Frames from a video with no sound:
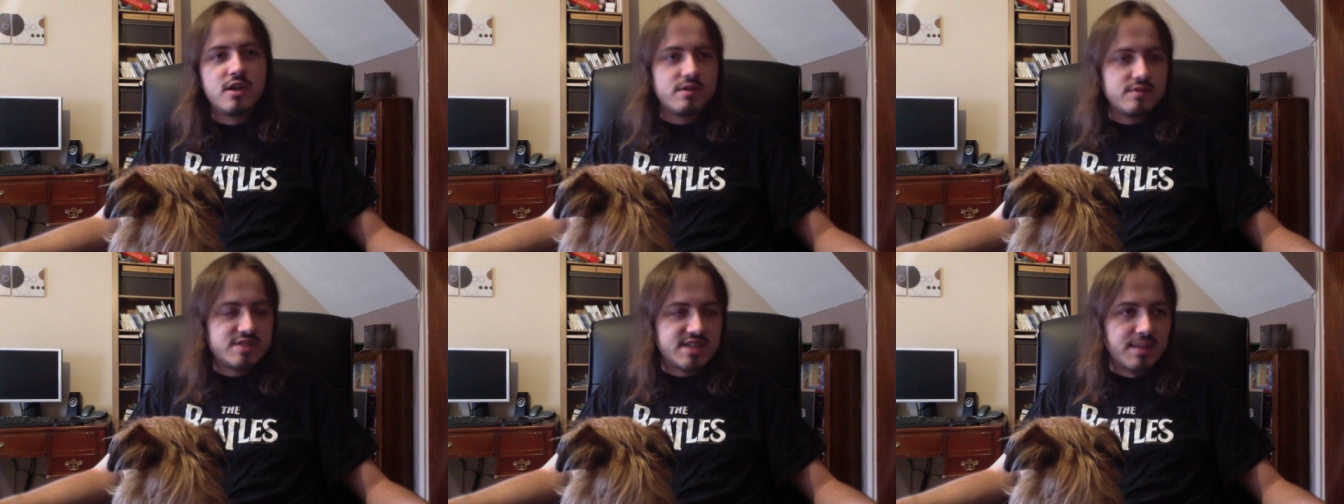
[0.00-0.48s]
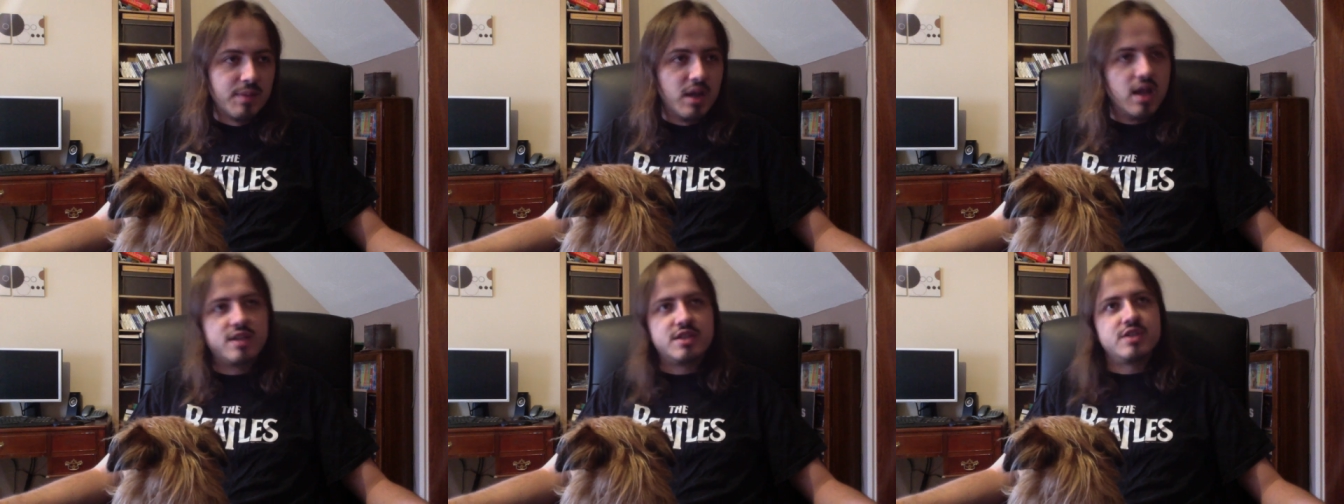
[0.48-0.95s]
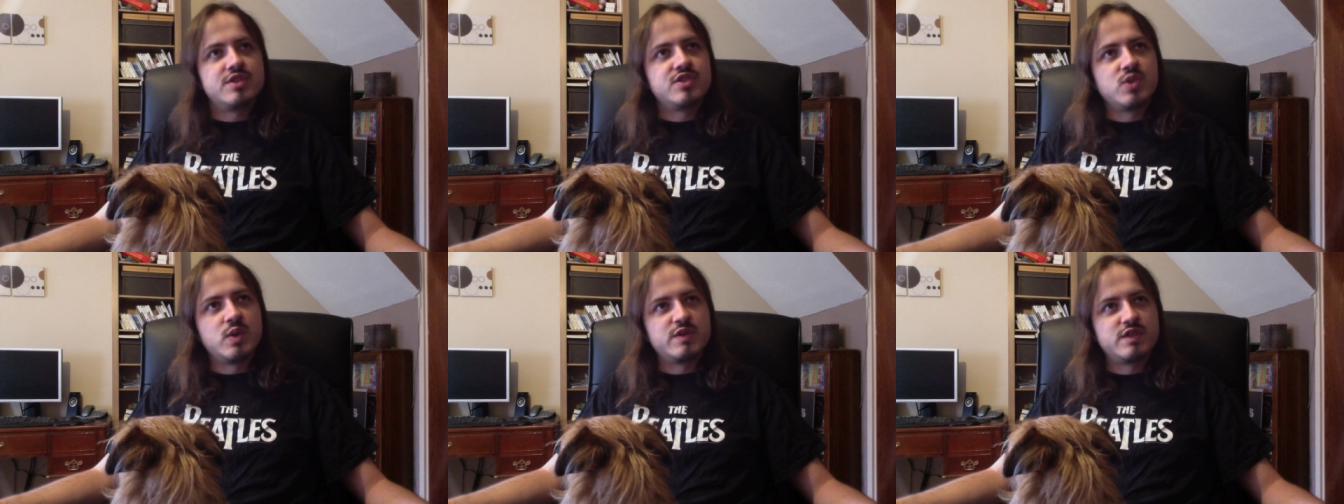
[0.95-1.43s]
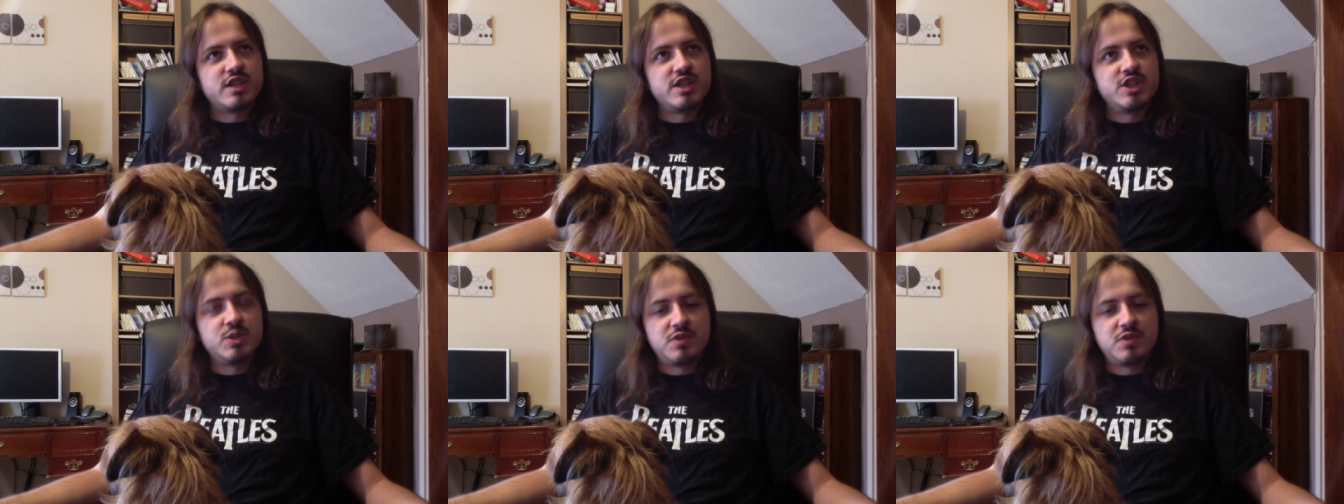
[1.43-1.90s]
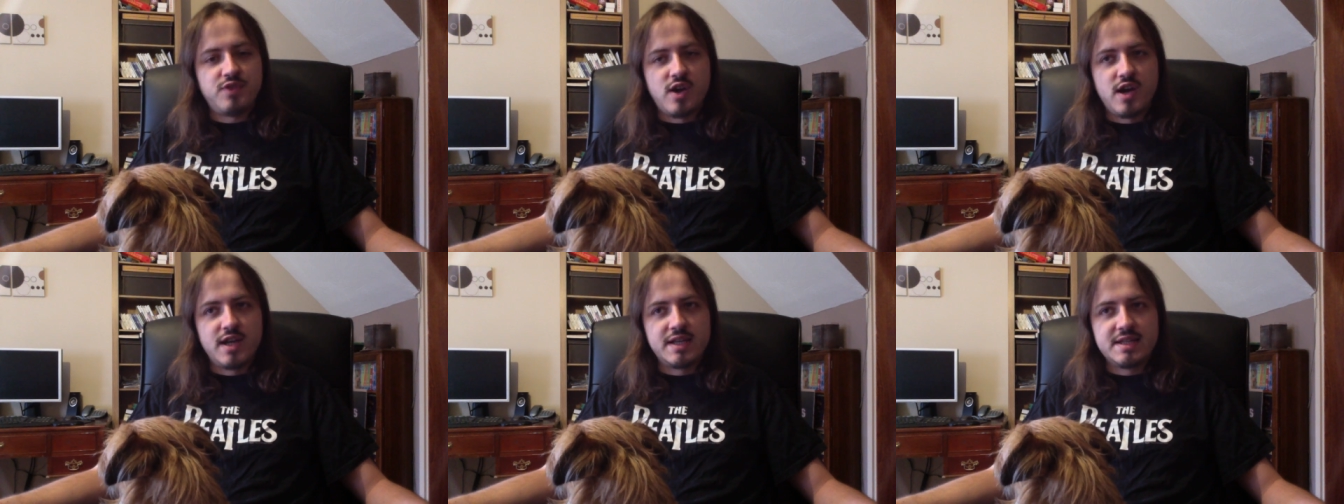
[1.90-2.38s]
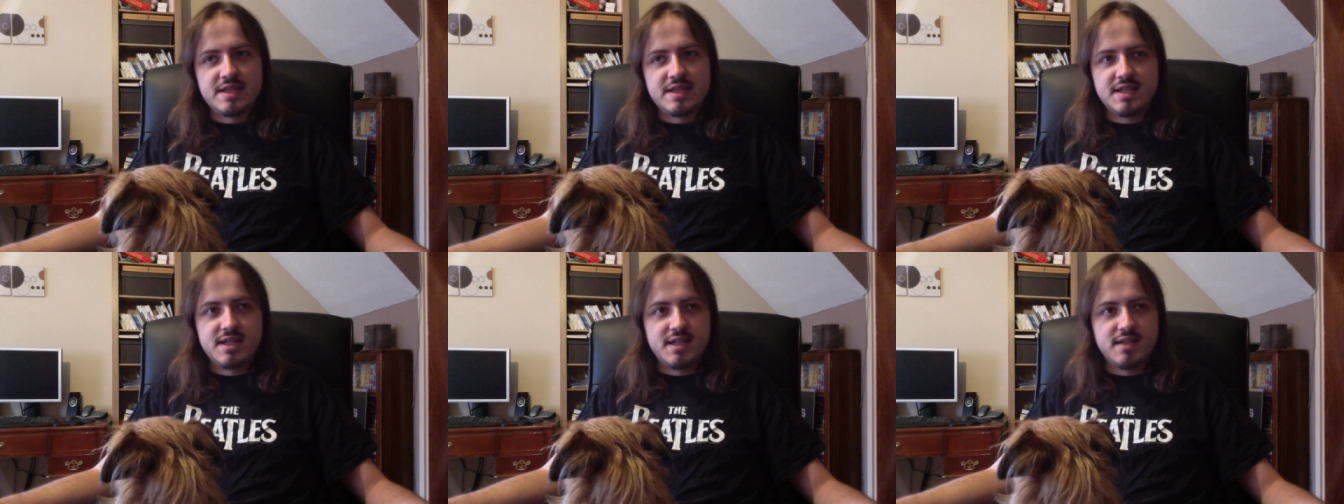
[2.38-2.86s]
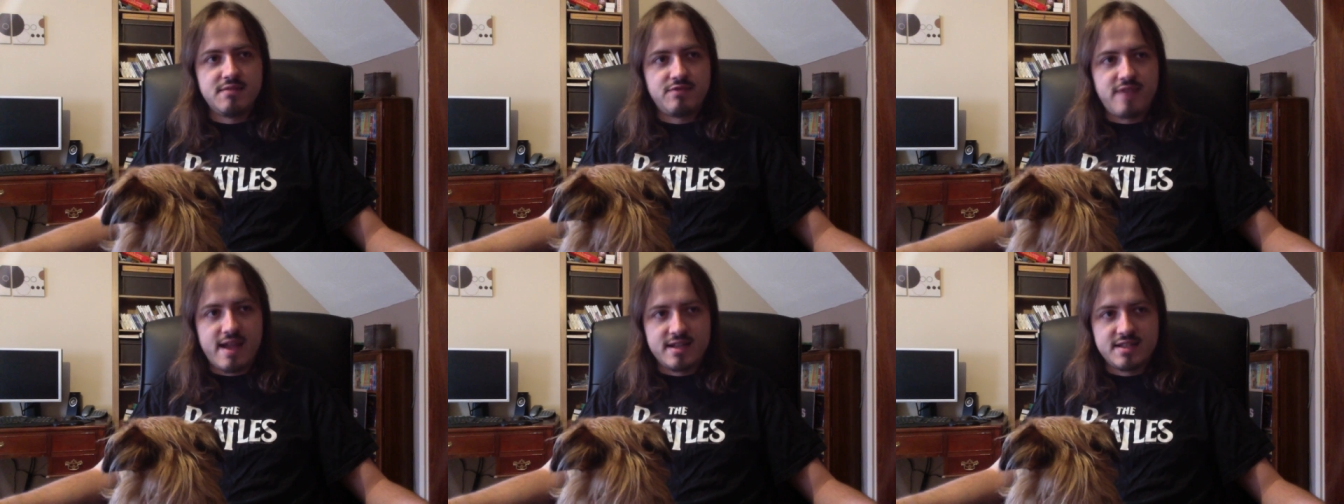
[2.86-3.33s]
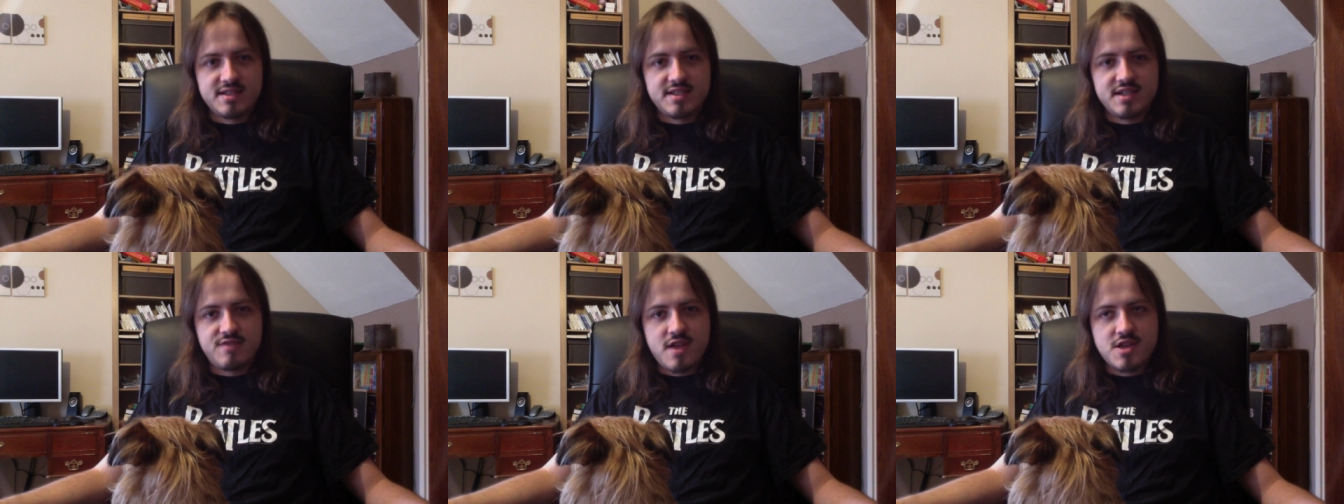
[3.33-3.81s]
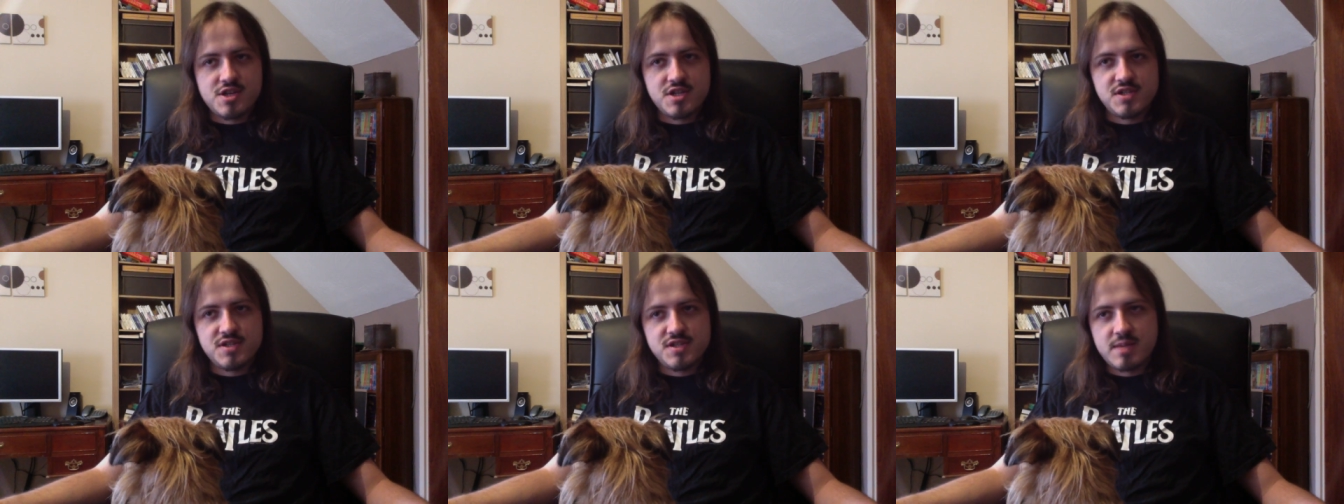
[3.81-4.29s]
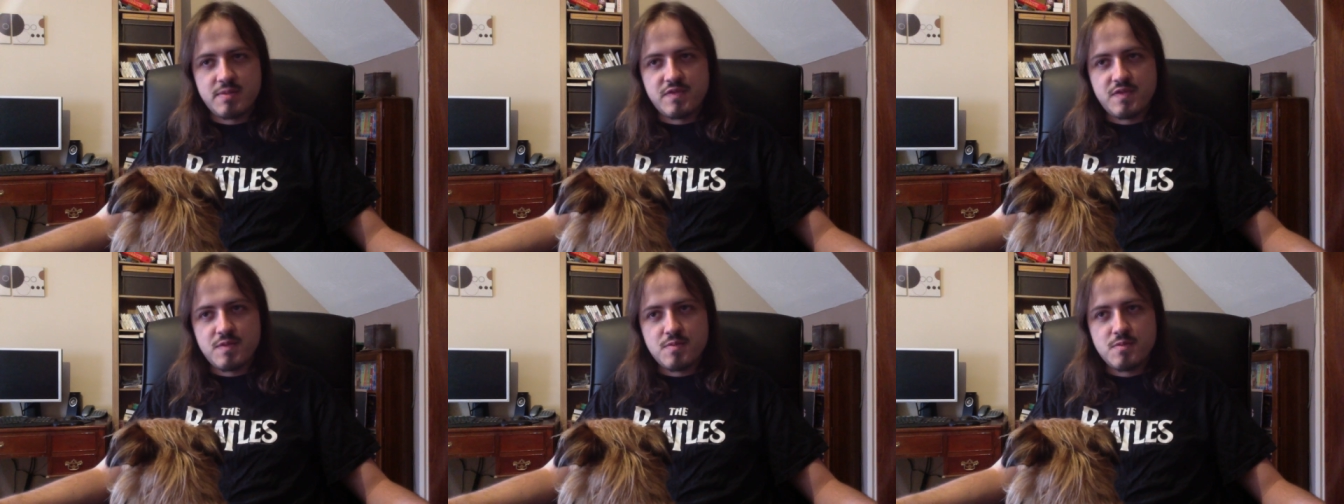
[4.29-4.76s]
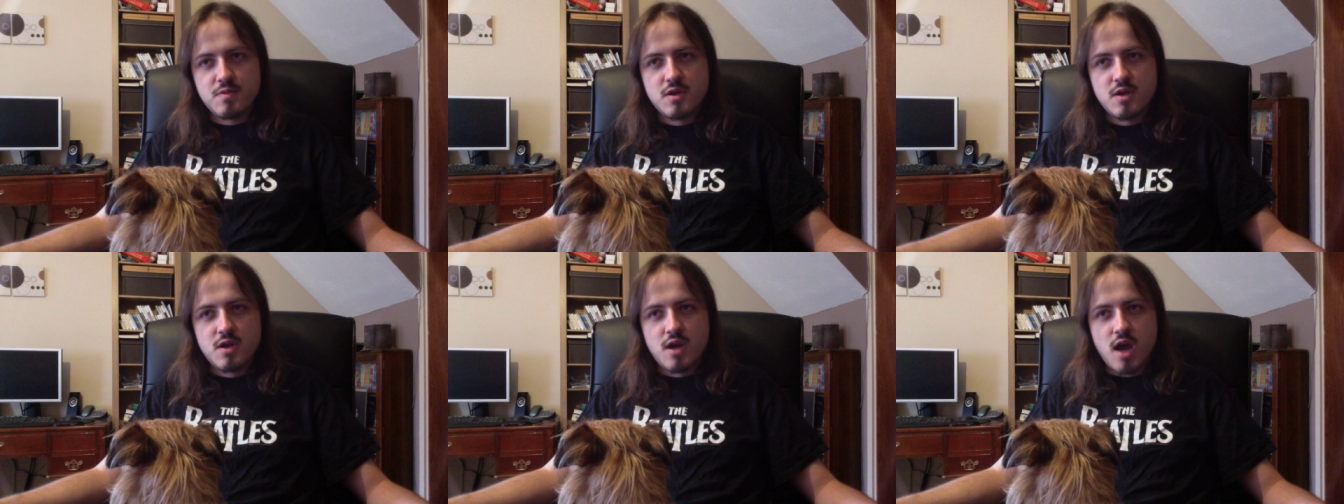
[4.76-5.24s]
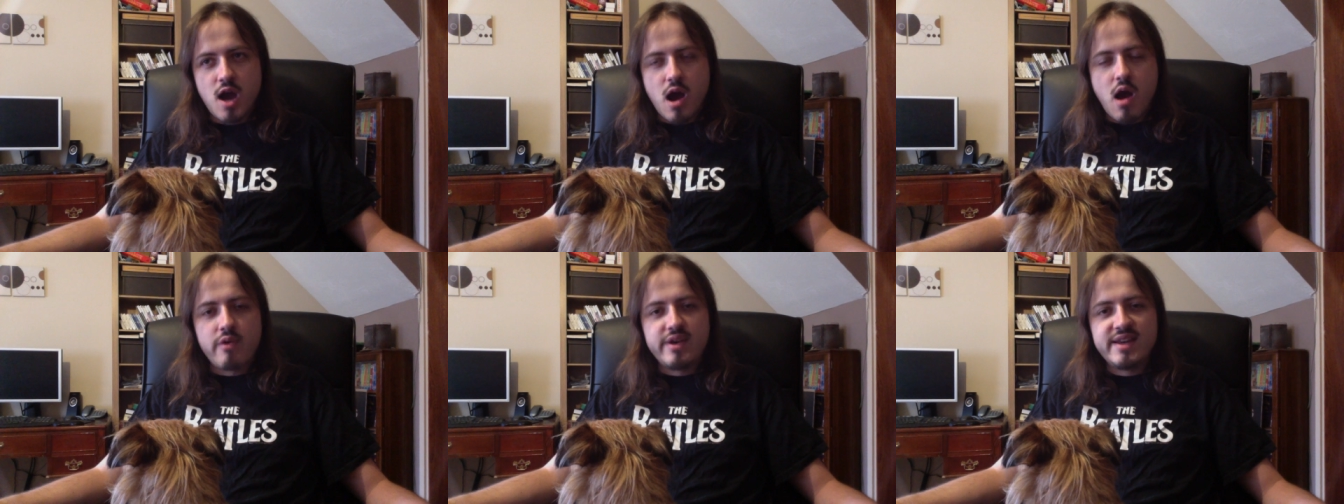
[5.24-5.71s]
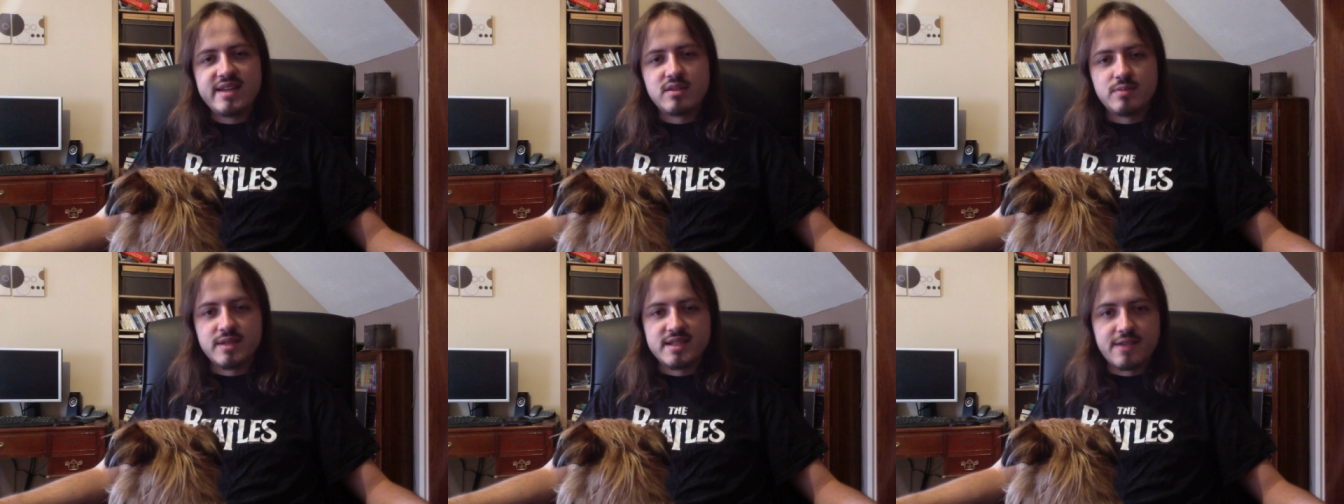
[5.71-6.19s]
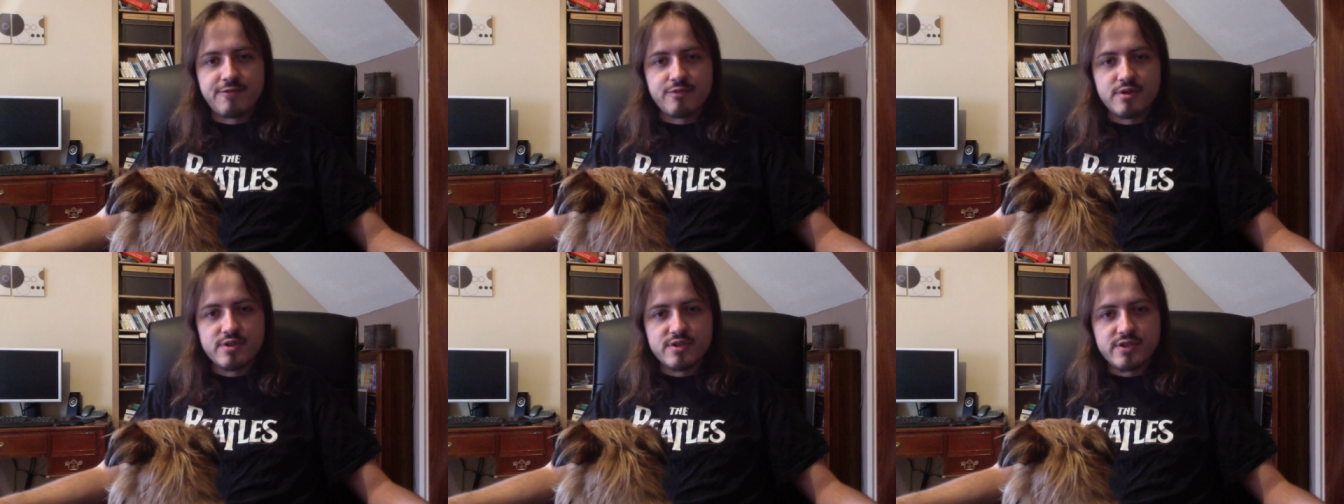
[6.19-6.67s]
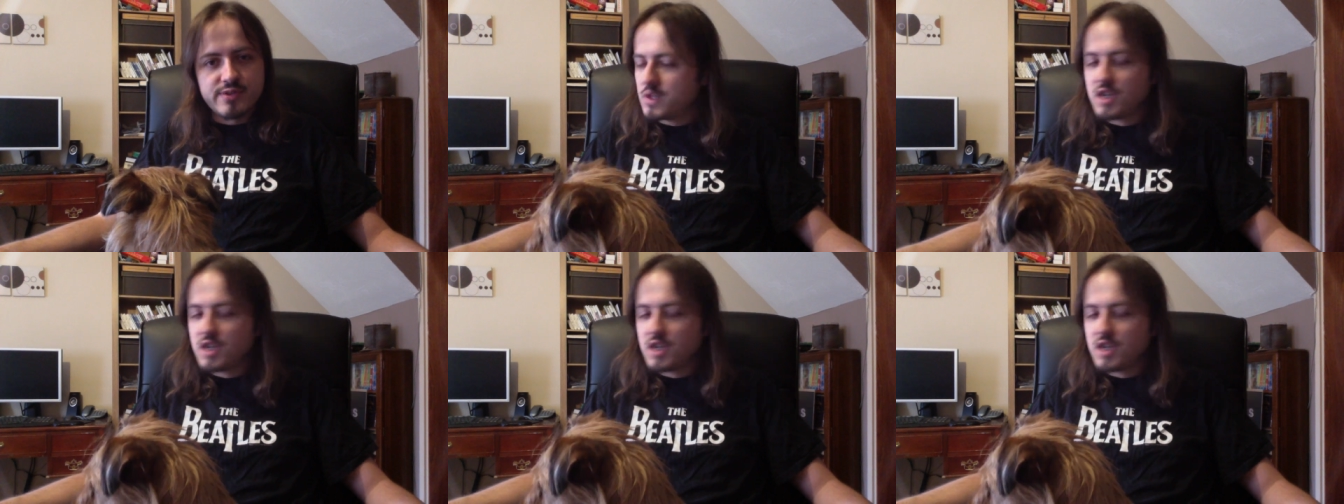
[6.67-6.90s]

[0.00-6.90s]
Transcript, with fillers: similar to the sort of thing you would find in fantasy adventures. And some of them are a little bit different.